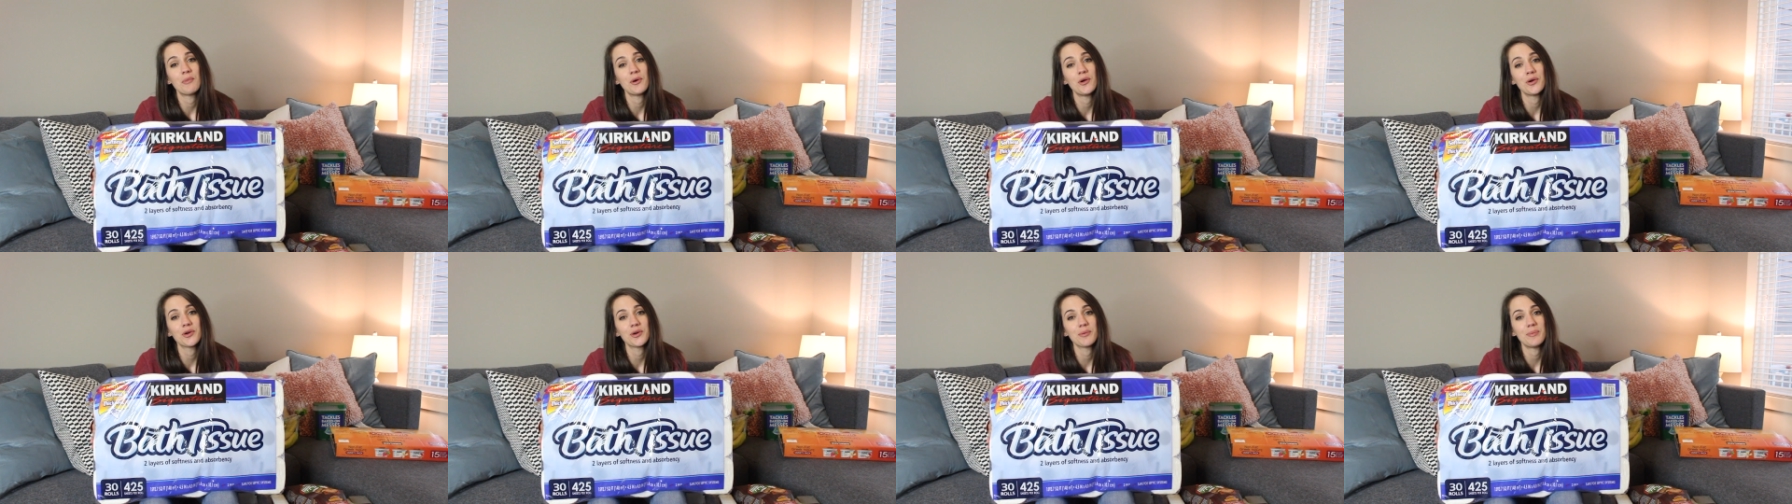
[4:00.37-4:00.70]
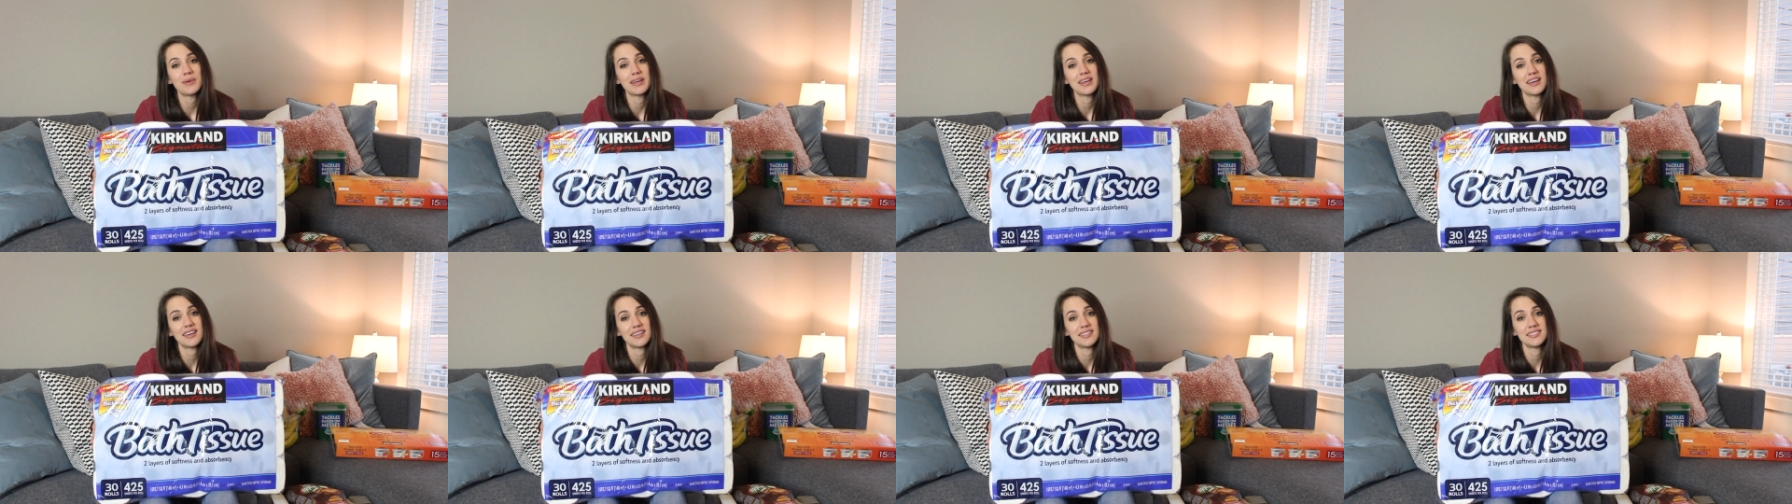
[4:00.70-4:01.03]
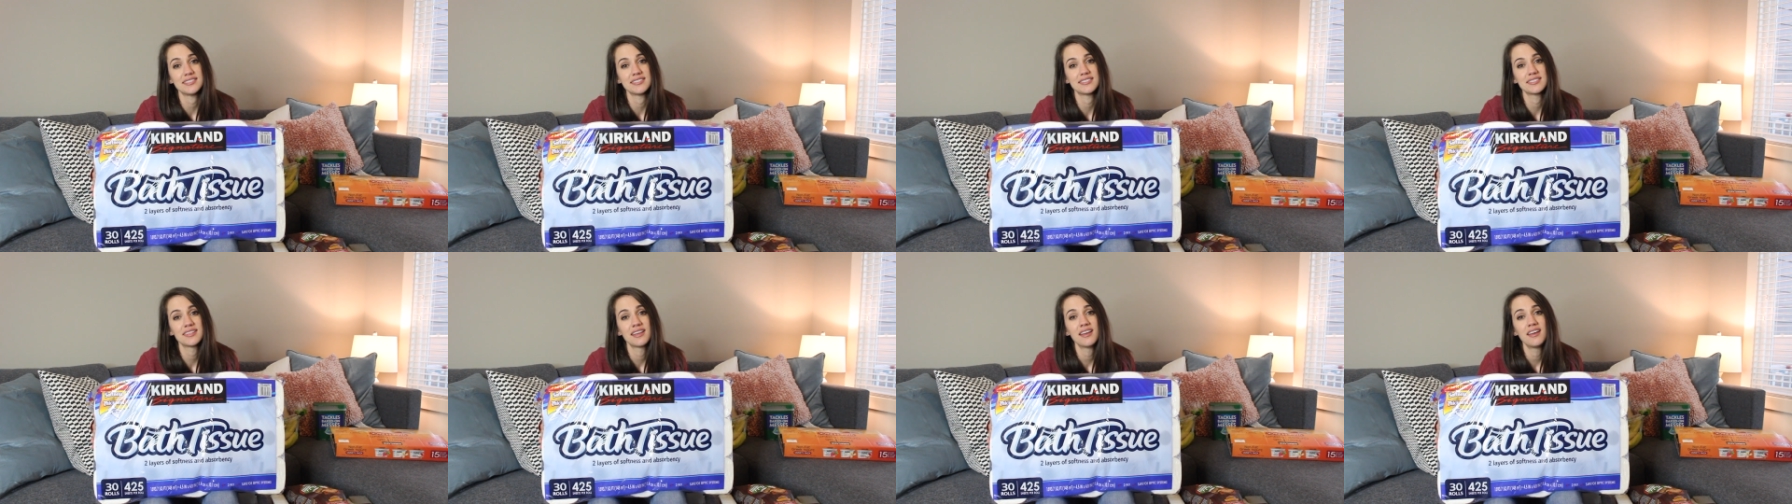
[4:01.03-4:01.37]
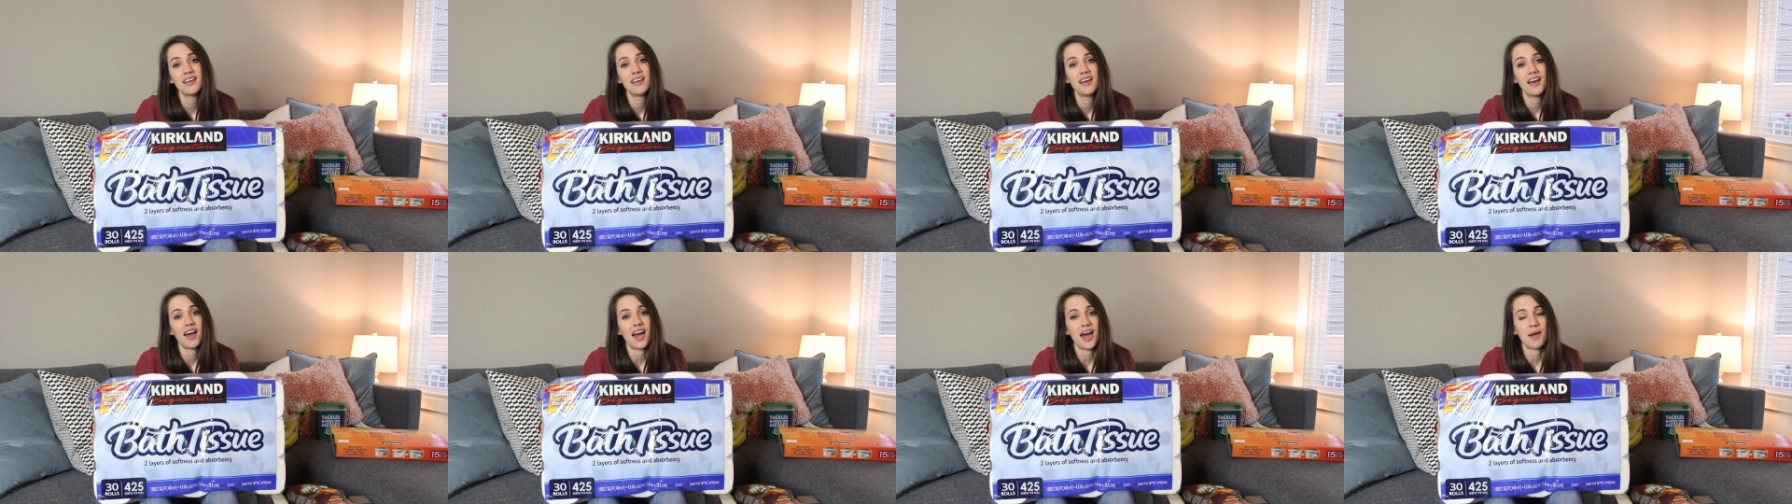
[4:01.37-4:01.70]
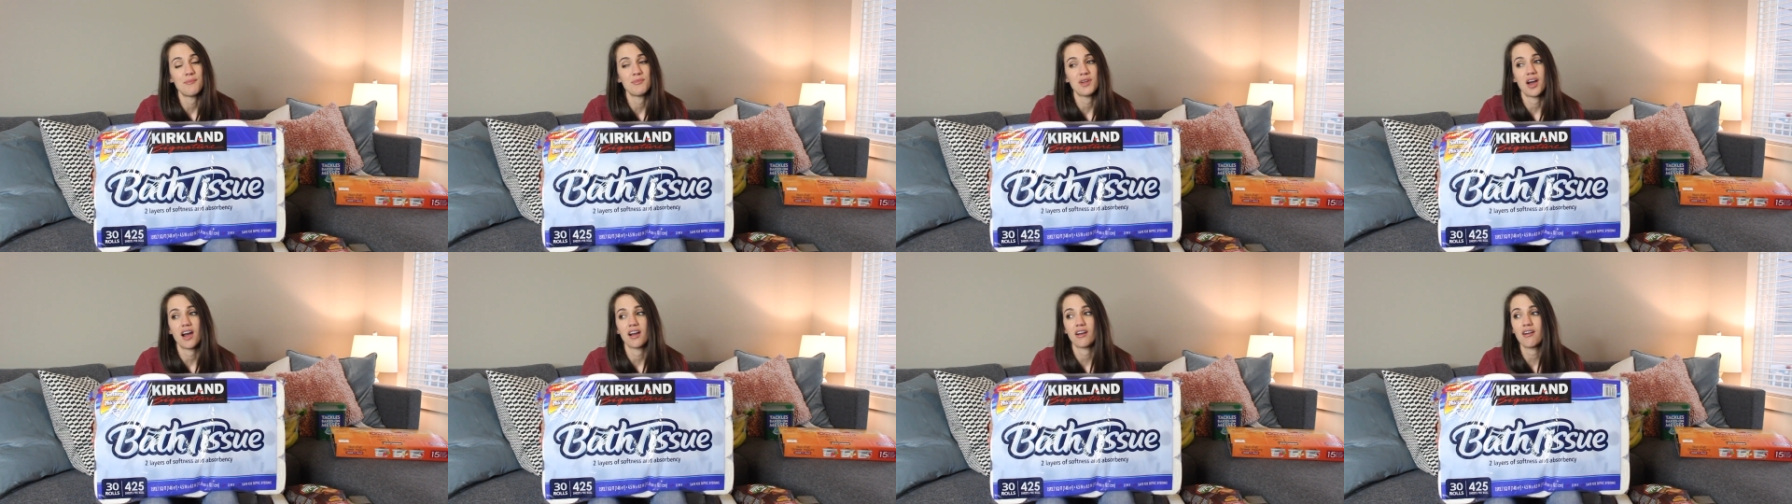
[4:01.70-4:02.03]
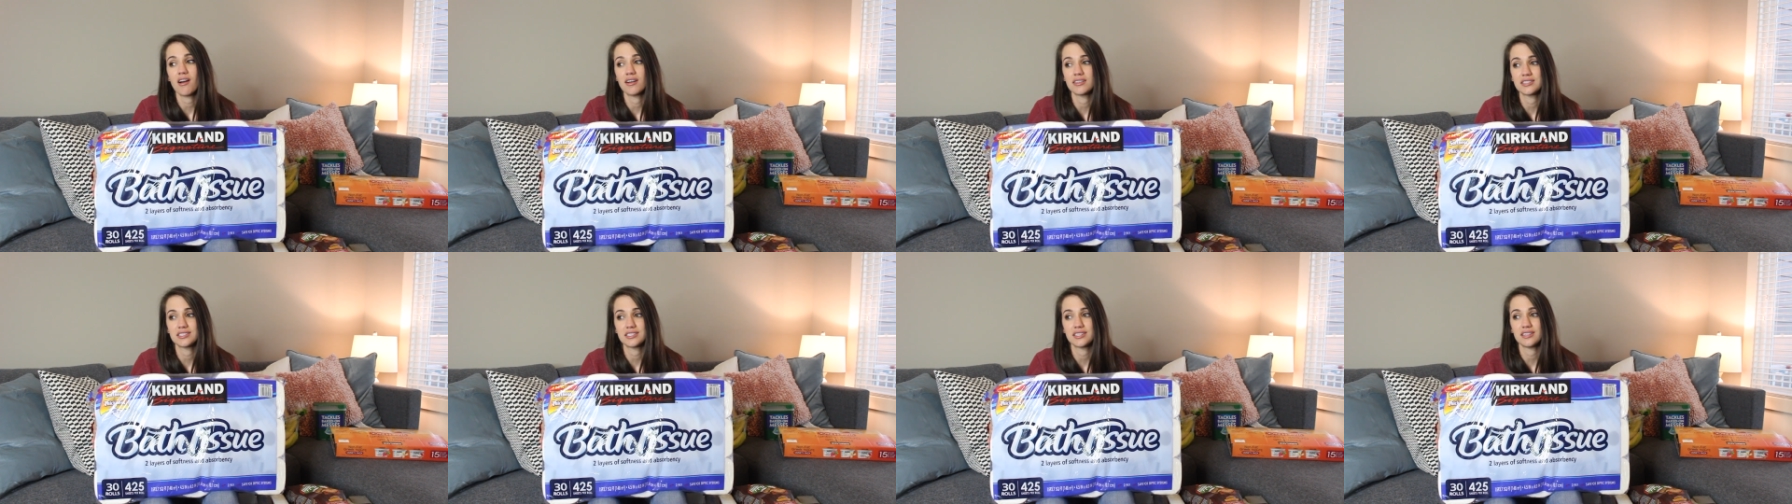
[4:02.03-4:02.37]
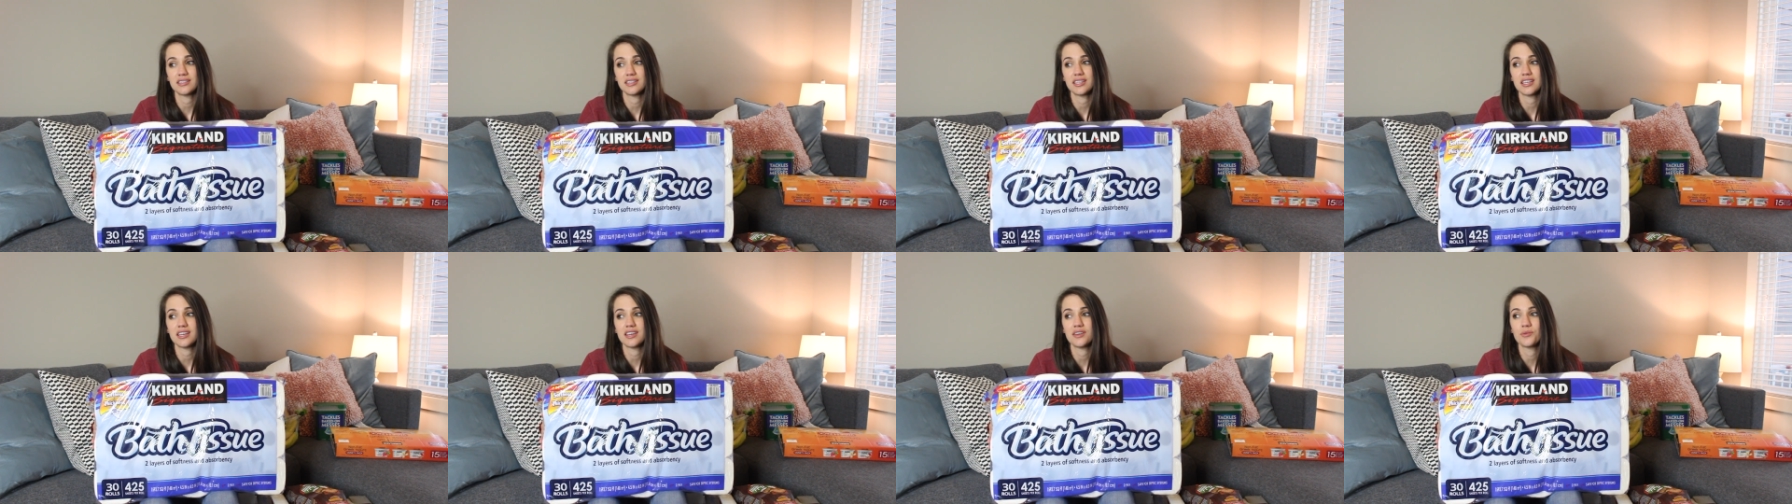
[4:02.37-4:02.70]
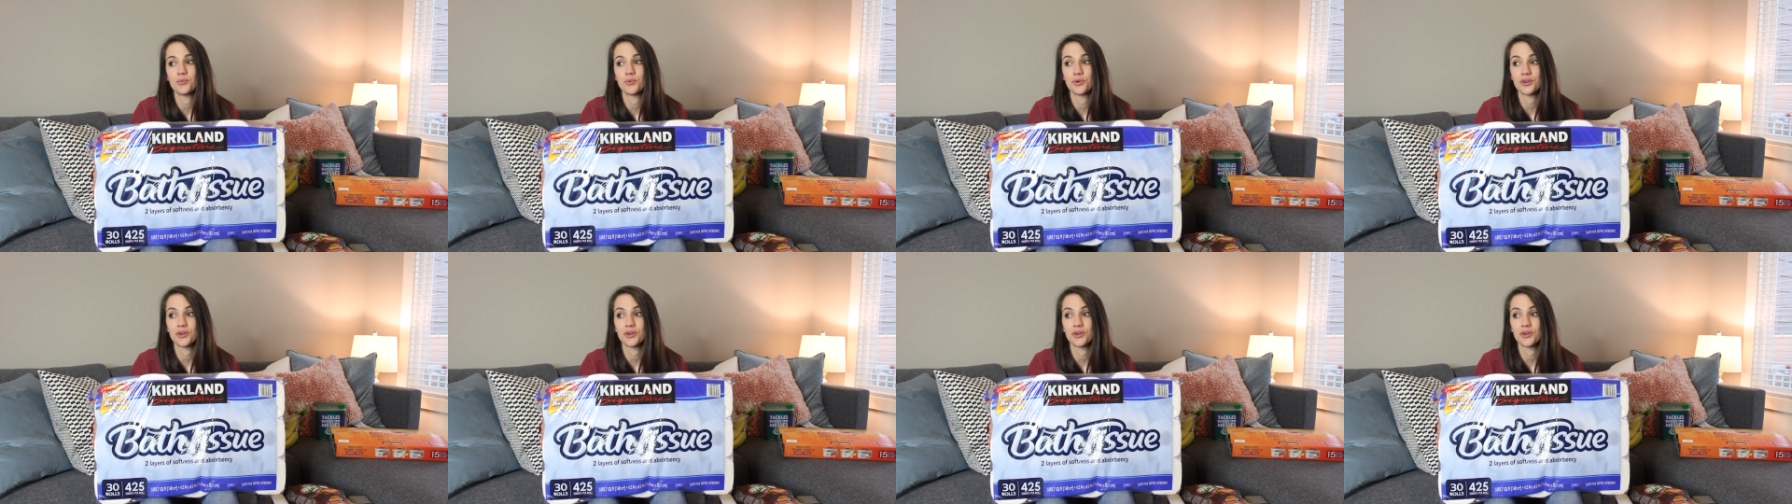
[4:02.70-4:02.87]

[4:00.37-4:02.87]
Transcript: bulk because I'm not constantly